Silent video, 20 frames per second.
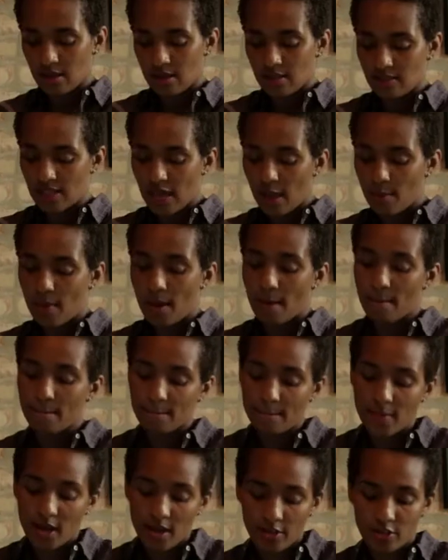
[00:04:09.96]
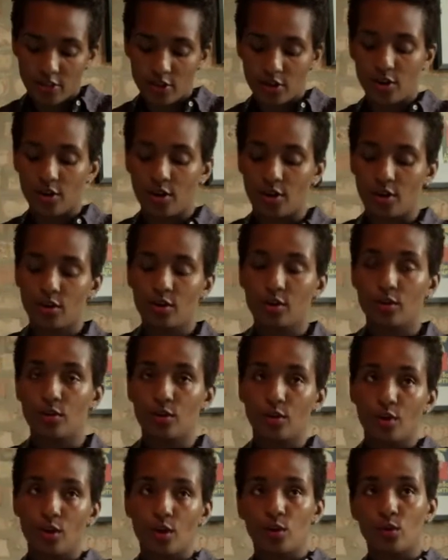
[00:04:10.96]
that my mother
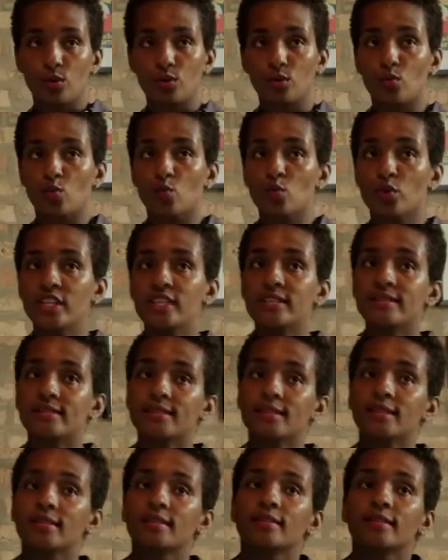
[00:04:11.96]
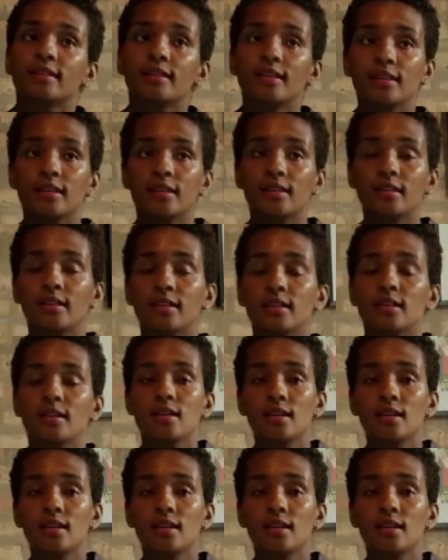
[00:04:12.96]
recently